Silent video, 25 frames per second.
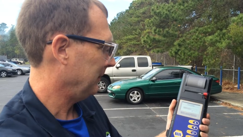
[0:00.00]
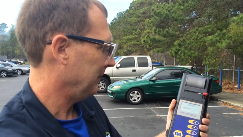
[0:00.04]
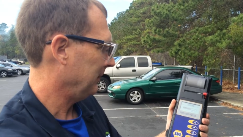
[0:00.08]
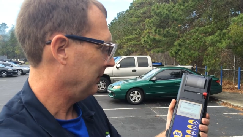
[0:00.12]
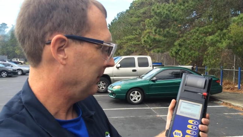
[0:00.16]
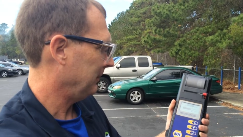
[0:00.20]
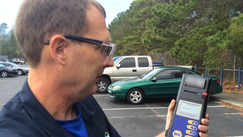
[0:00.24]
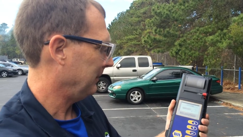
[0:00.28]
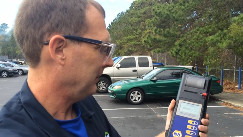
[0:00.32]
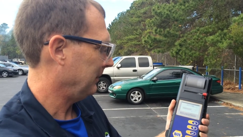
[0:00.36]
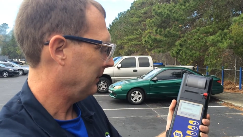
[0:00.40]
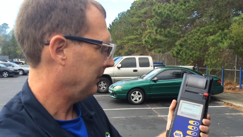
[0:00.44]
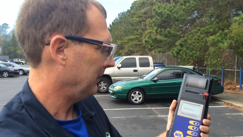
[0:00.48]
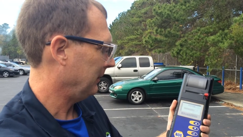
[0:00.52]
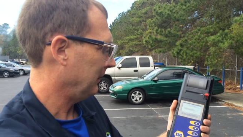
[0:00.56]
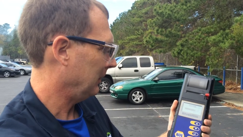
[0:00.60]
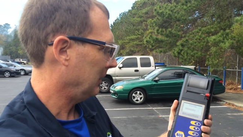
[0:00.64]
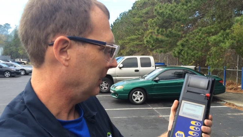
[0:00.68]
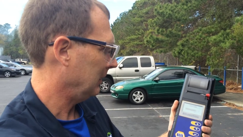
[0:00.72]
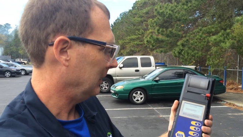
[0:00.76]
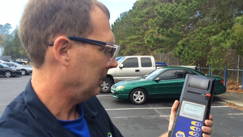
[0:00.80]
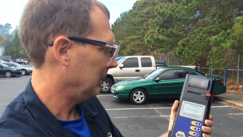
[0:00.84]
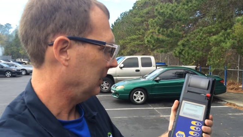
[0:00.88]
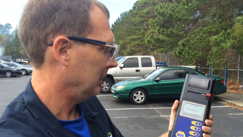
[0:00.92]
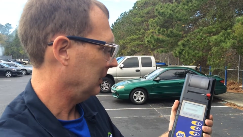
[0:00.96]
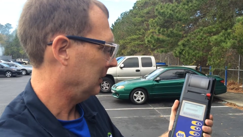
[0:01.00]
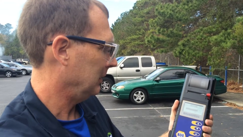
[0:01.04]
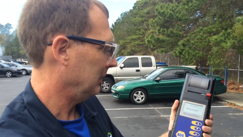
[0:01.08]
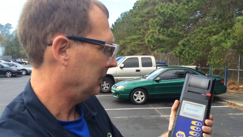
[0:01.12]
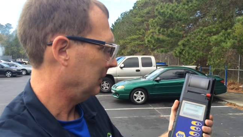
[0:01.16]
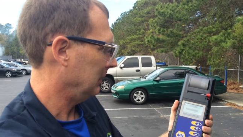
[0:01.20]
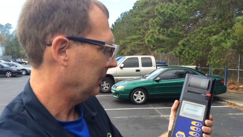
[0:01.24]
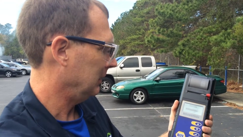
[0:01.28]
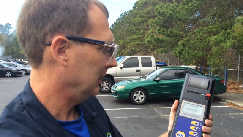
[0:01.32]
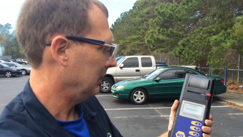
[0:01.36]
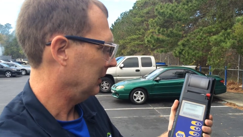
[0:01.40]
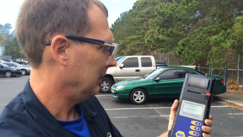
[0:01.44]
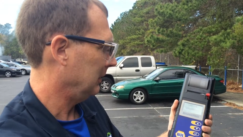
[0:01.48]

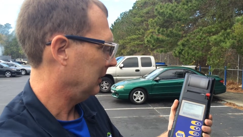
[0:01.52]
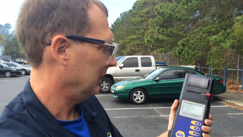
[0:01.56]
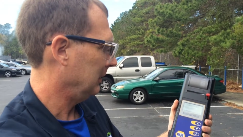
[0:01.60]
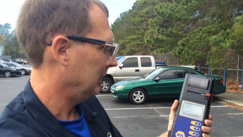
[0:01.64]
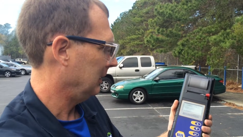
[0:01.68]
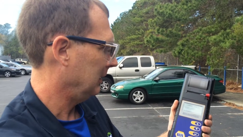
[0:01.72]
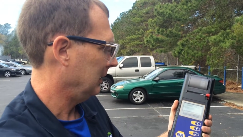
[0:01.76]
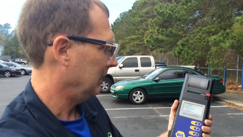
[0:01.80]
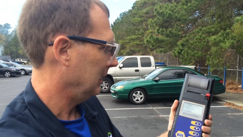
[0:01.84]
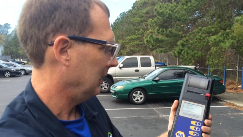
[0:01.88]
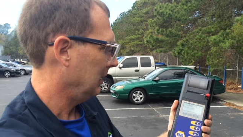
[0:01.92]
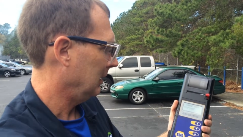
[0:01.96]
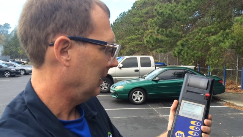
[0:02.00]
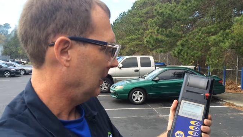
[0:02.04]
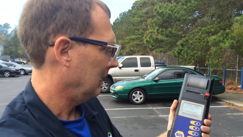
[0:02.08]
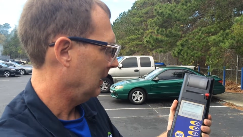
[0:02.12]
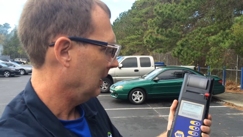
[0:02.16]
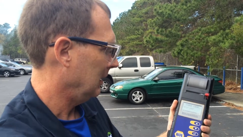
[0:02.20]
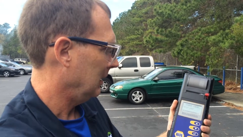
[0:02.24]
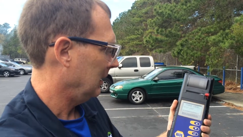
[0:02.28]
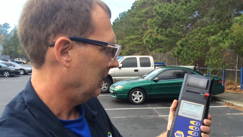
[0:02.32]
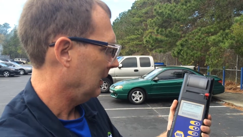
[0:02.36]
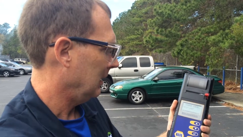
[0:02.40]
[no speech]